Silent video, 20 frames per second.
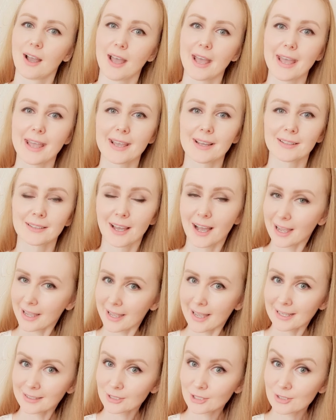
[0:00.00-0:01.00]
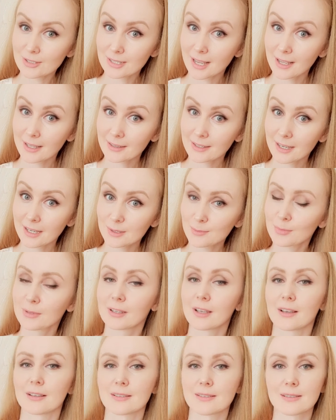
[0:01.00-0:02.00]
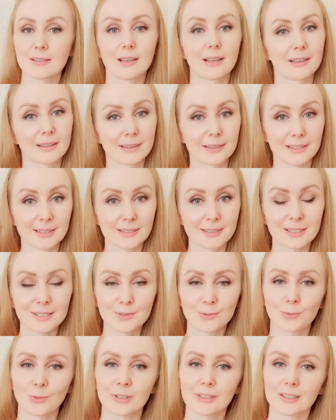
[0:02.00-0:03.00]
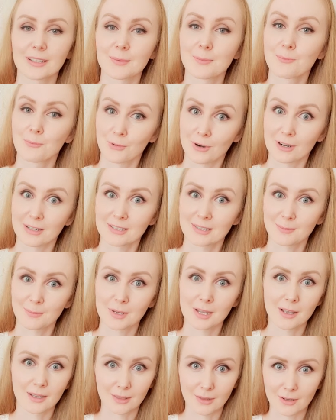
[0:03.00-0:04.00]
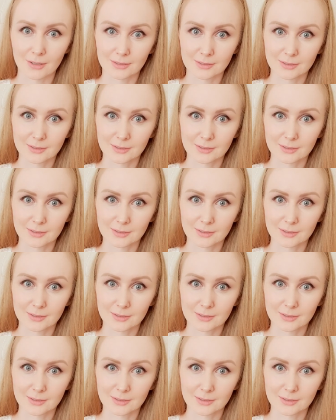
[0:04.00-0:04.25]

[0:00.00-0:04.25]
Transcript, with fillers: And I had to say that because this is what impressed me a lot.